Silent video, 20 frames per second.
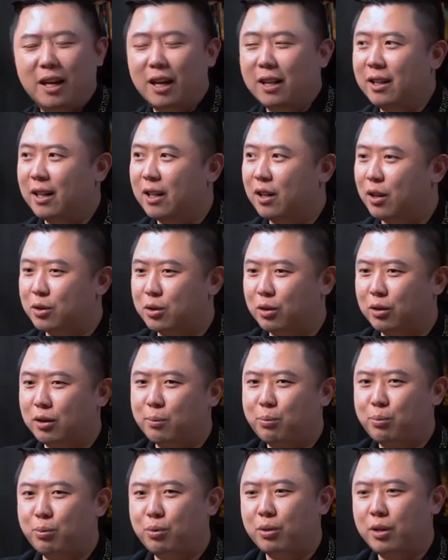And then also the
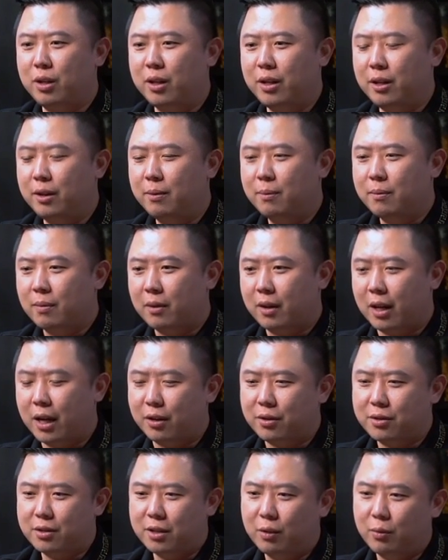pre, I
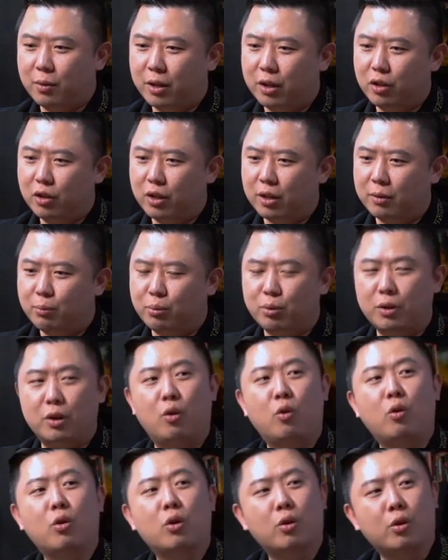could see where you can
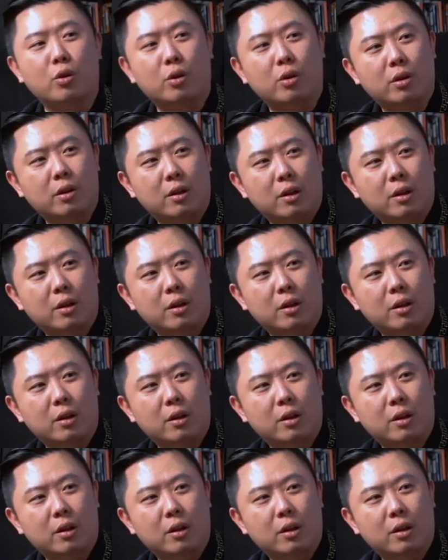pre-order